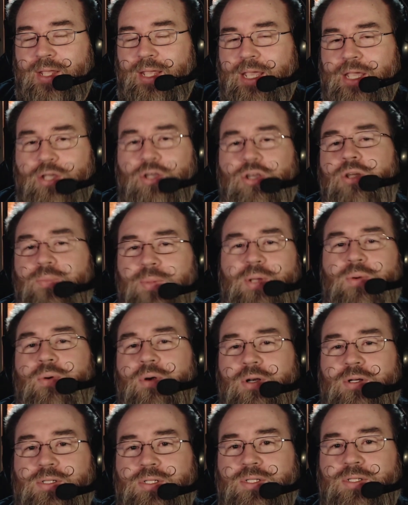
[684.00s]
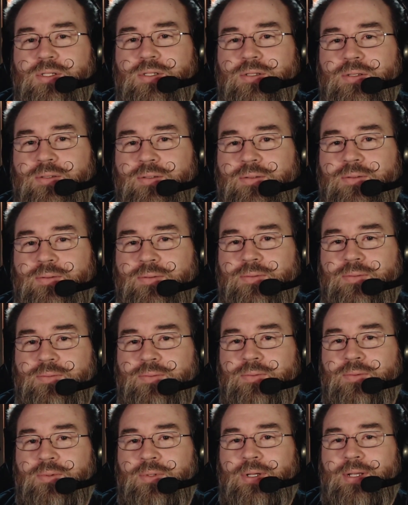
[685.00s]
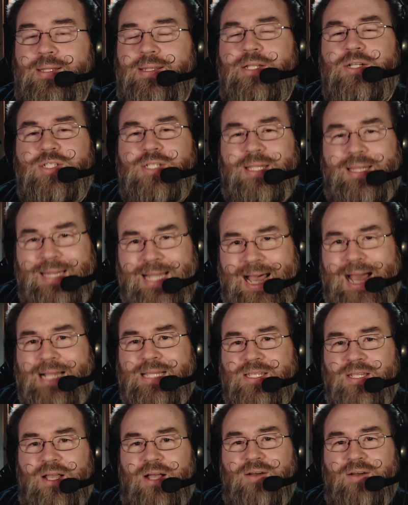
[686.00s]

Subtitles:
it could be worse. There's lots